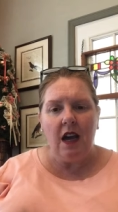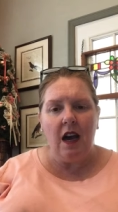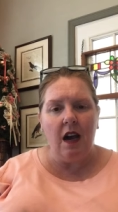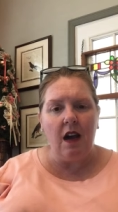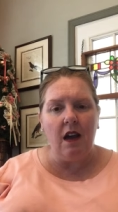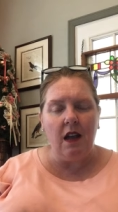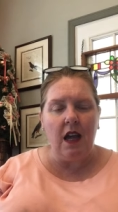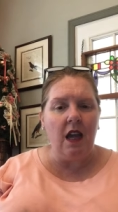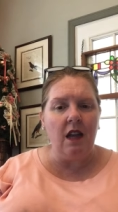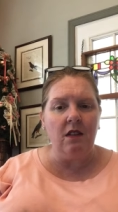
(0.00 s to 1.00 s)

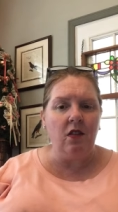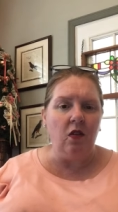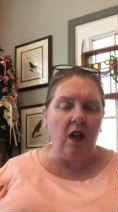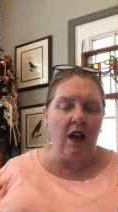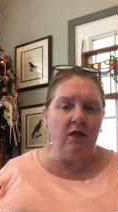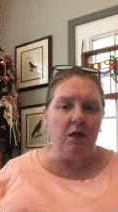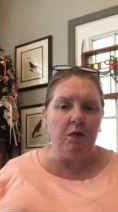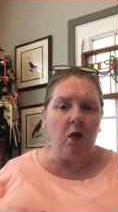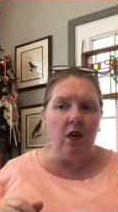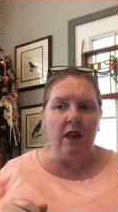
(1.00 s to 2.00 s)
and you'll have to
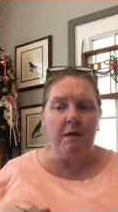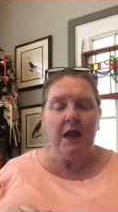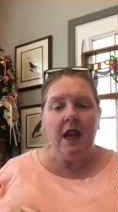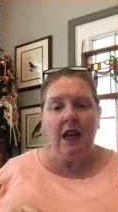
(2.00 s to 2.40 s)
boil them.